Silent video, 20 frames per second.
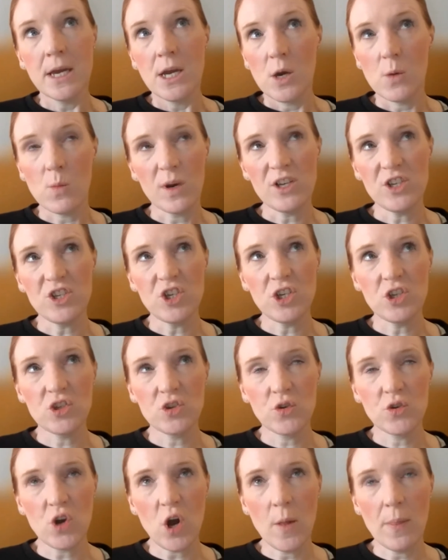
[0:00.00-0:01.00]
And when she
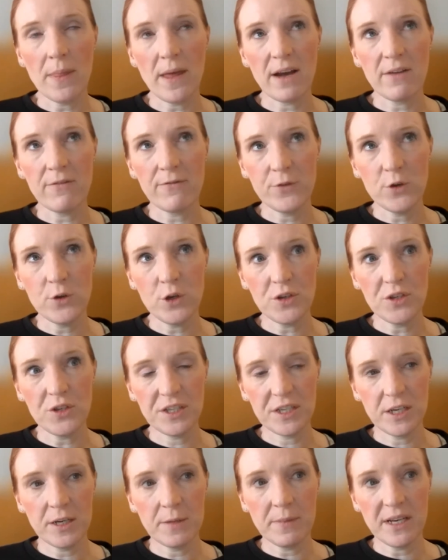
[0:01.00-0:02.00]
took on that
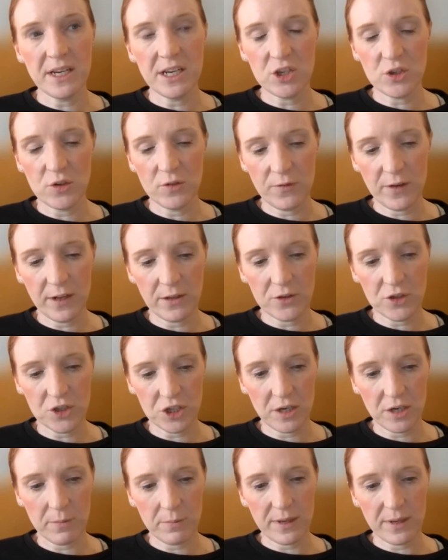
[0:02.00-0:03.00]
first um, initiative
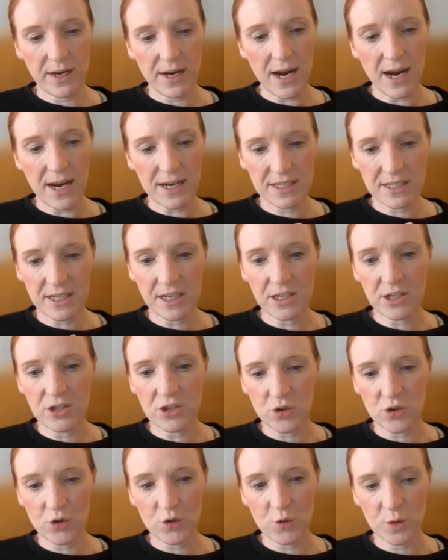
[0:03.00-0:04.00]
fellowship, I stayed in
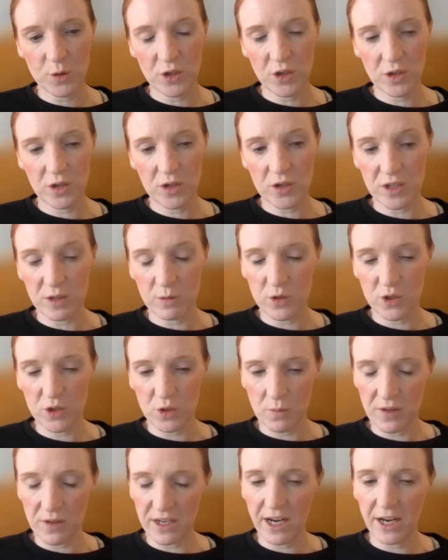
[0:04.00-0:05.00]
touch with her because it was
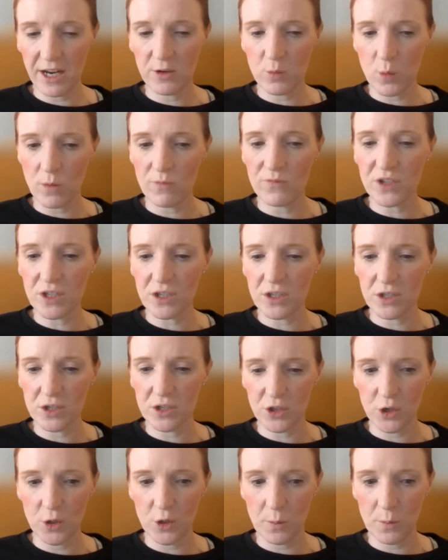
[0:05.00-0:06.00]
something I'd wanted to
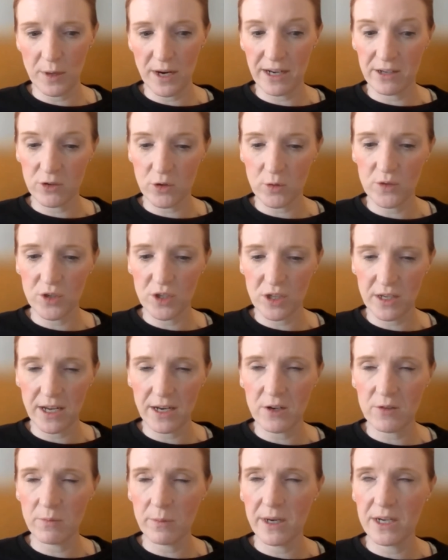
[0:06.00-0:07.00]
do, but I'd come to the
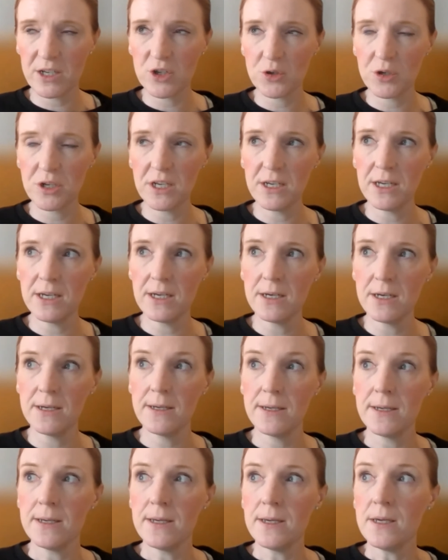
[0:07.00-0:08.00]
end of my training.
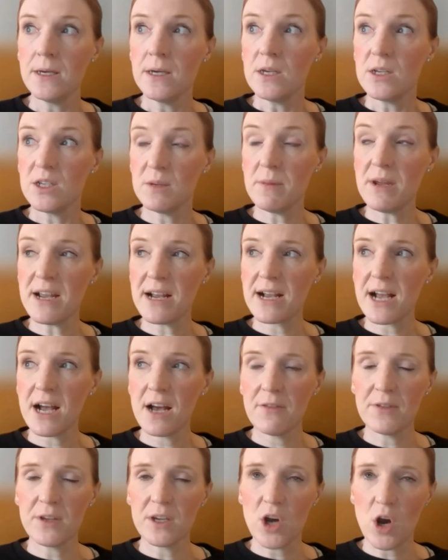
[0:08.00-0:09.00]
So me and
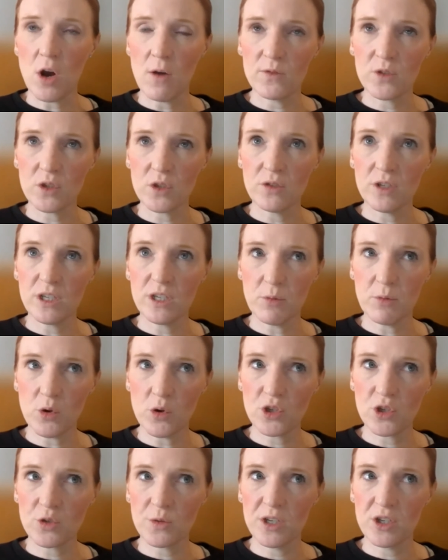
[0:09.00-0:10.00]
Kathy constantly
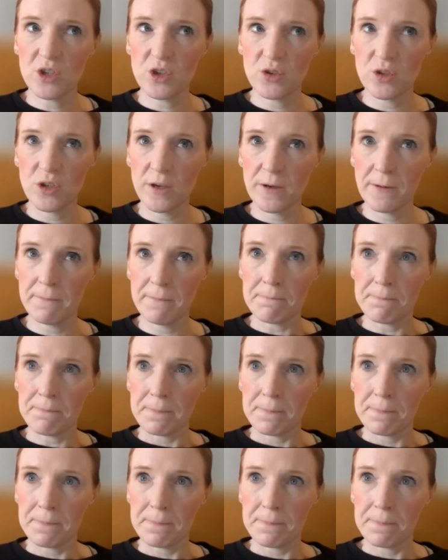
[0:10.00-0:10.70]
spoke to each other.